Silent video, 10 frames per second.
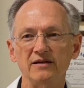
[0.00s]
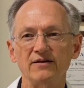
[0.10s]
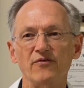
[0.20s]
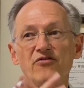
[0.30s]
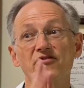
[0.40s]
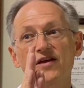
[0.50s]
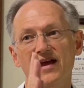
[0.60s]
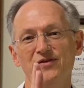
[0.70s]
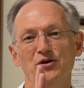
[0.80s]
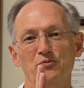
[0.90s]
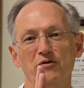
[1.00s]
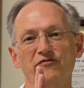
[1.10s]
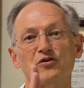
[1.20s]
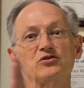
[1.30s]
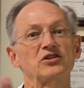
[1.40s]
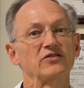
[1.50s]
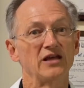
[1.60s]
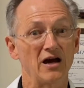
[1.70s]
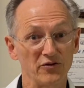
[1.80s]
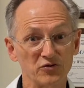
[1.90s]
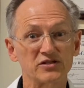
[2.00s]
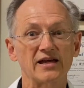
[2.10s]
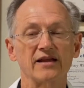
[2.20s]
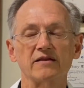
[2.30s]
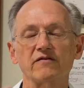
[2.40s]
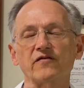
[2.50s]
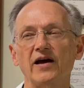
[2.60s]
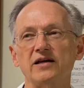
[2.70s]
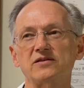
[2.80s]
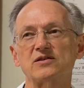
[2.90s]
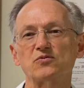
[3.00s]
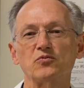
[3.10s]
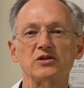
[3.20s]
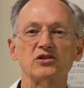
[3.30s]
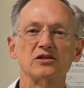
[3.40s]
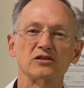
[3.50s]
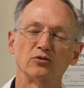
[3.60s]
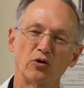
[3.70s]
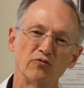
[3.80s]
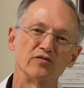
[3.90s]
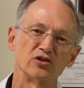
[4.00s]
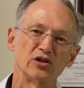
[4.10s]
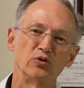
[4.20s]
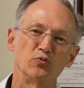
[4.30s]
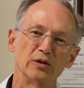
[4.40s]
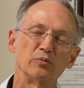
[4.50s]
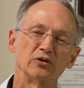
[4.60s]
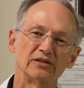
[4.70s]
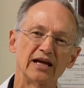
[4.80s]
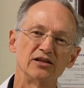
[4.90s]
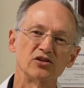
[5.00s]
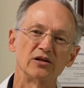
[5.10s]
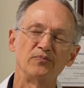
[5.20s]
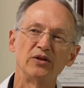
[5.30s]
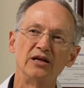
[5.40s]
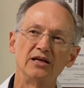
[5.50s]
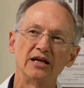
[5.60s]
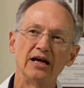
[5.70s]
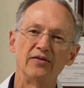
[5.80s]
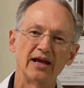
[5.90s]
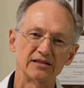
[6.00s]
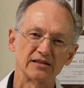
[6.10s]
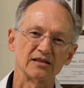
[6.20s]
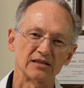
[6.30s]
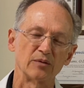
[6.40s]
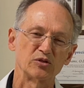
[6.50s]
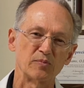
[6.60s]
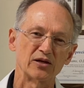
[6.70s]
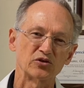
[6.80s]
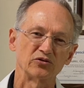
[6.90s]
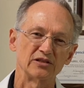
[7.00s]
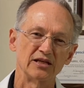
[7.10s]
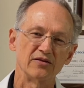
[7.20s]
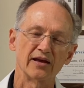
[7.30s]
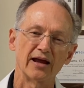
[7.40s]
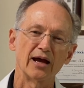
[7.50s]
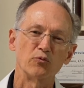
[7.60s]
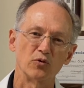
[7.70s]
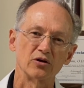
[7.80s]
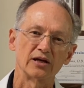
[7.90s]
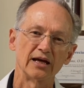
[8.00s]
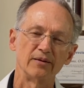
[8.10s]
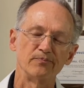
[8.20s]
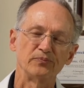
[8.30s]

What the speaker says: then they're referred to the other side of the fence, which is low vision rehabilitation. And that's the subspecialty that I work in.